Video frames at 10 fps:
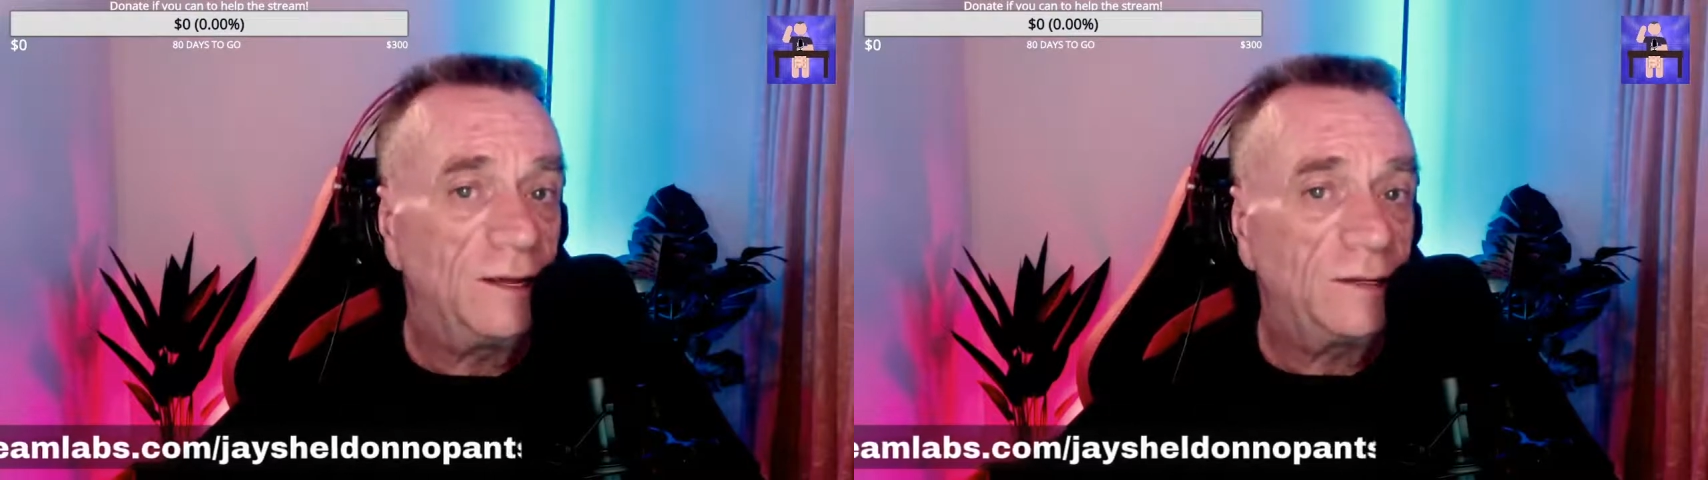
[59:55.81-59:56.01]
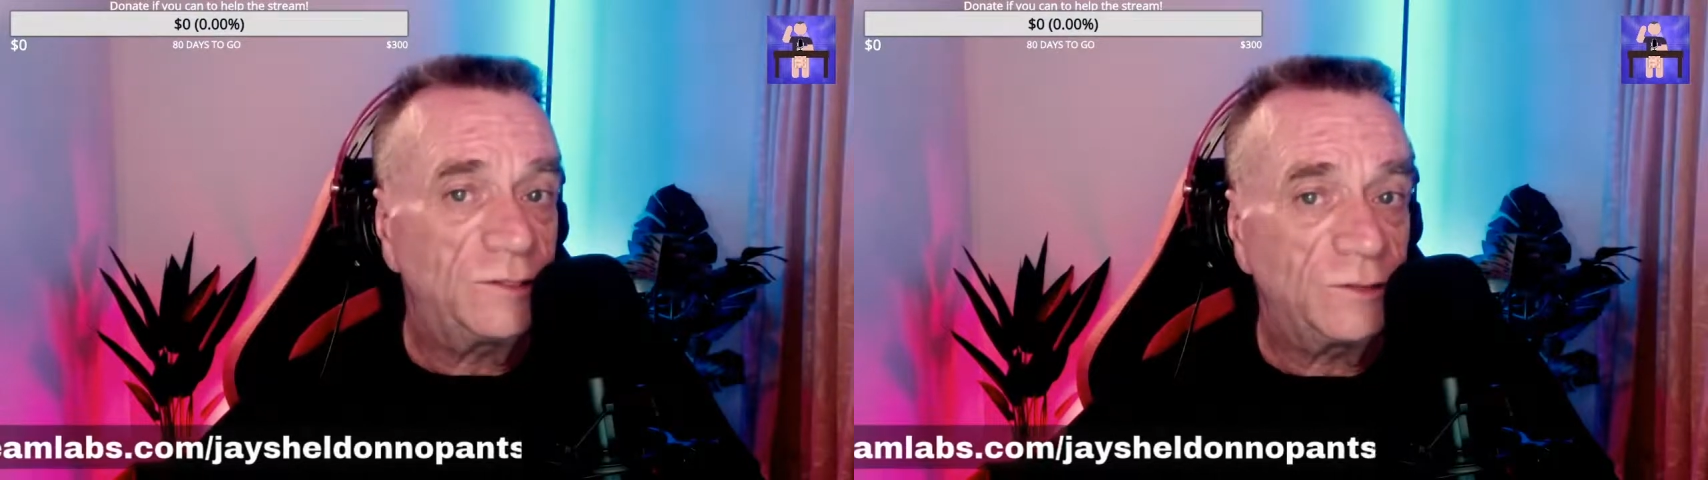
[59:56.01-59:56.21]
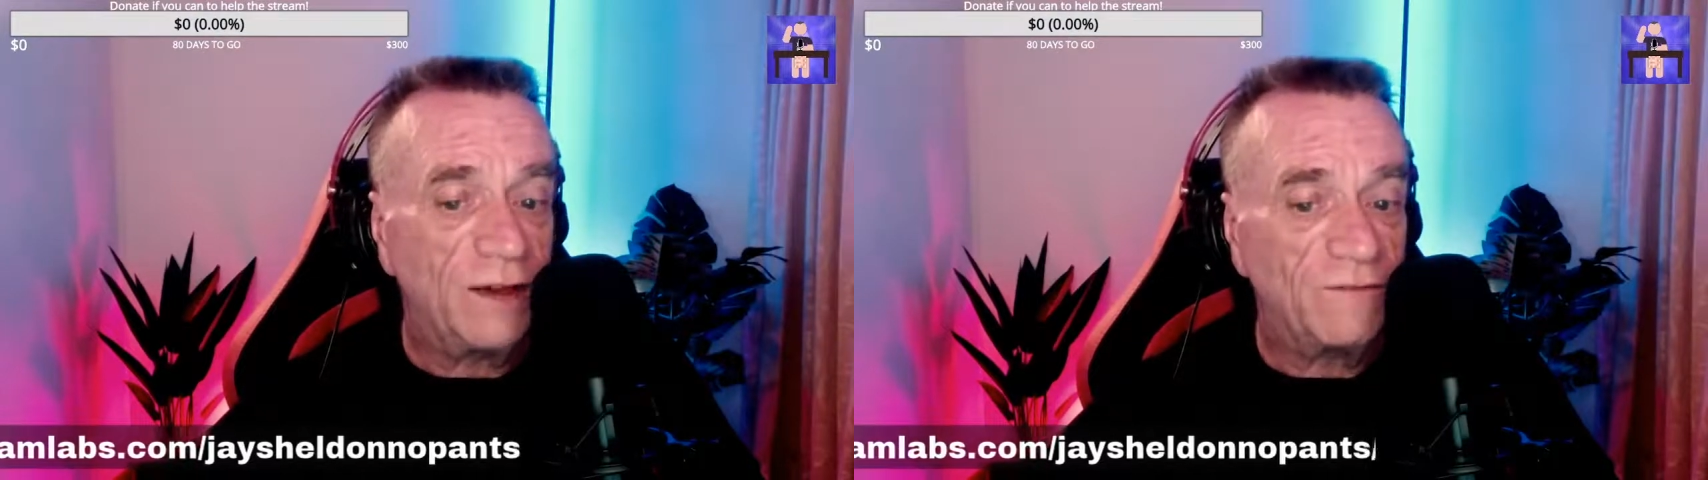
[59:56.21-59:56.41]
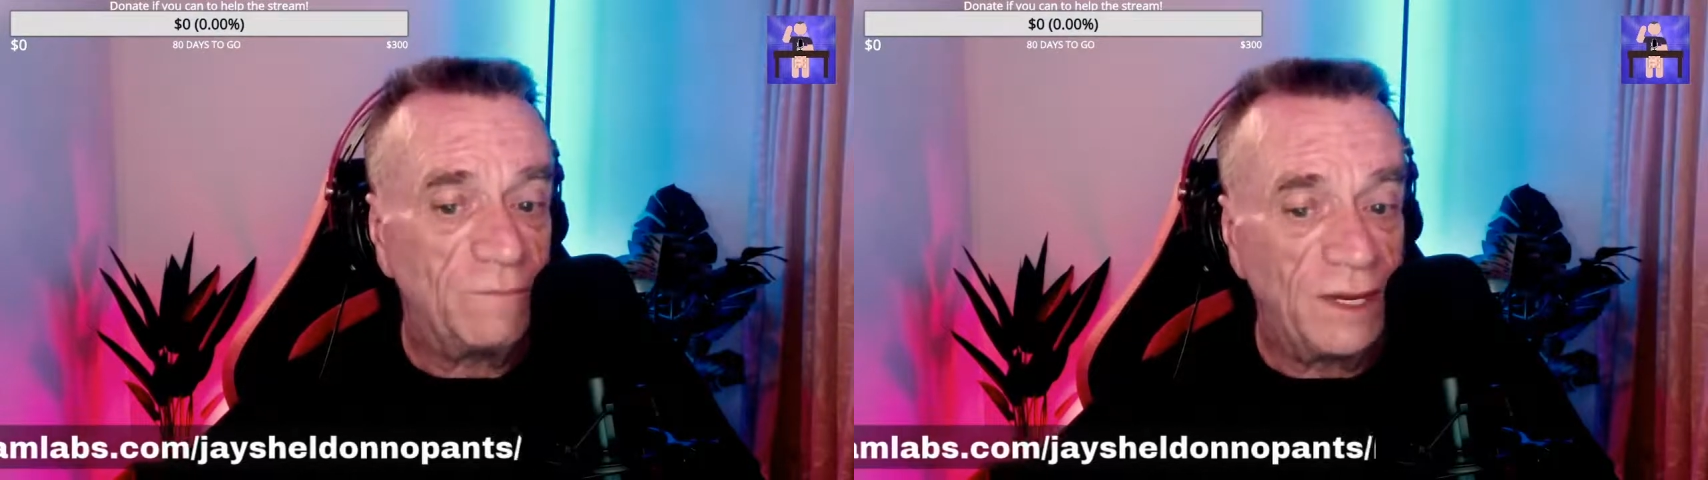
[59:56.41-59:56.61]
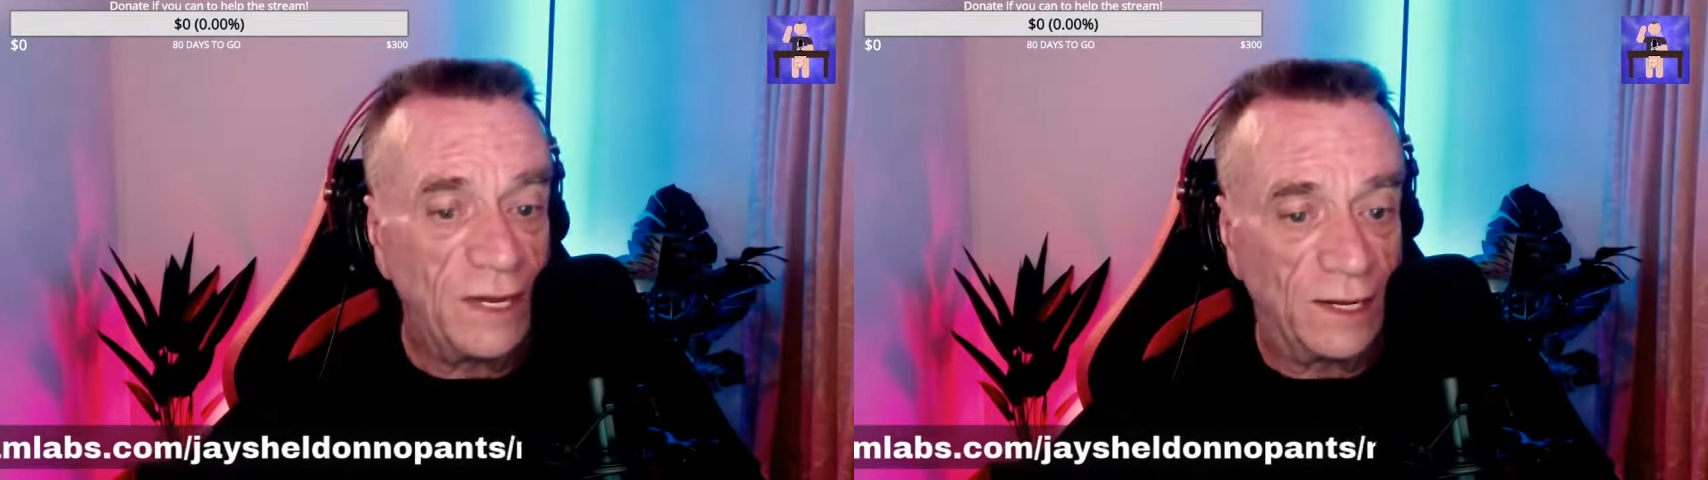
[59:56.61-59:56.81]
to have
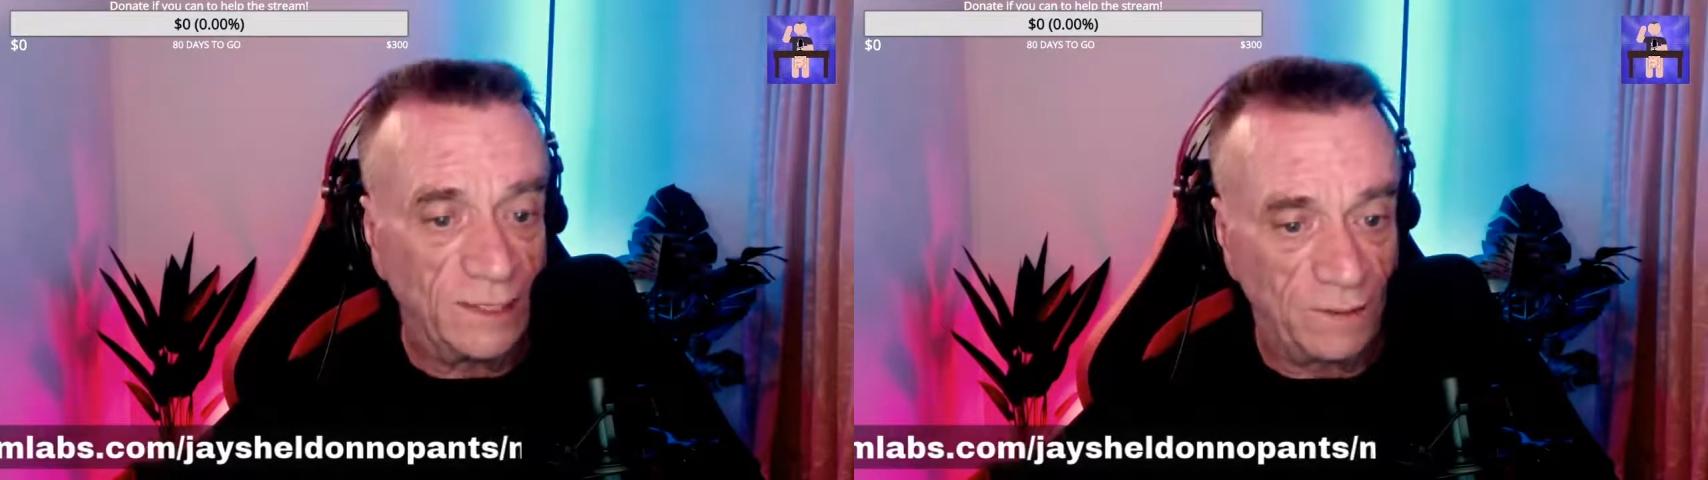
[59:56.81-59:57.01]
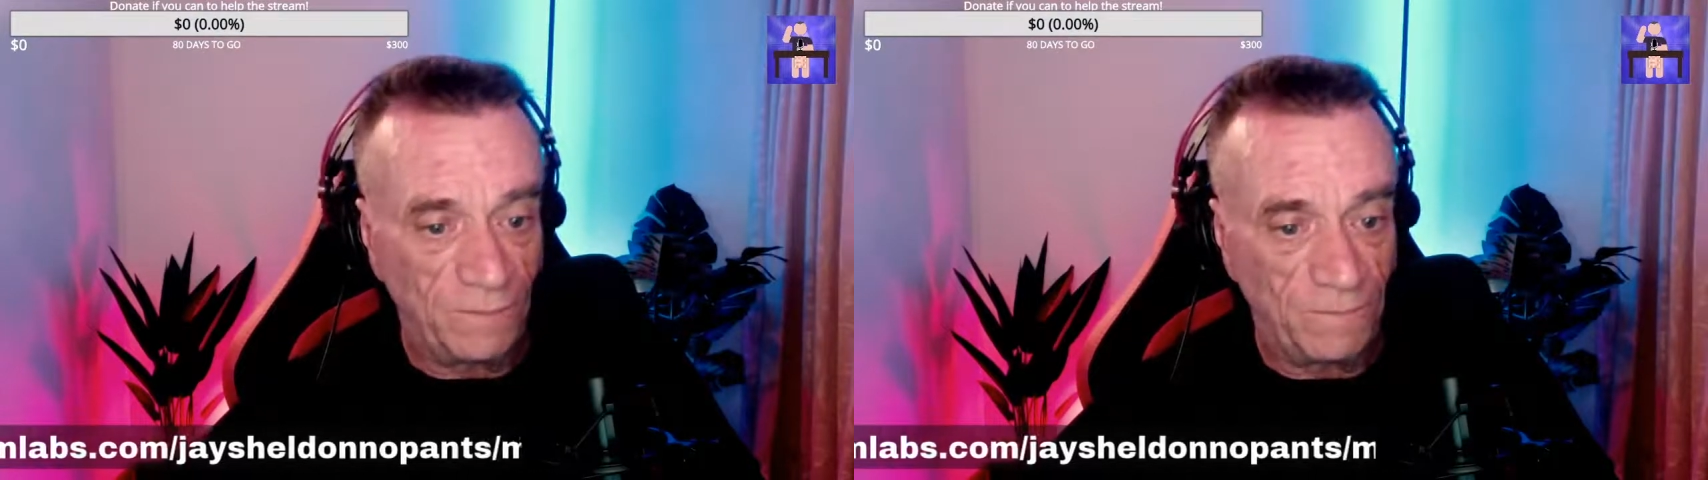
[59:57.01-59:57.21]
begun.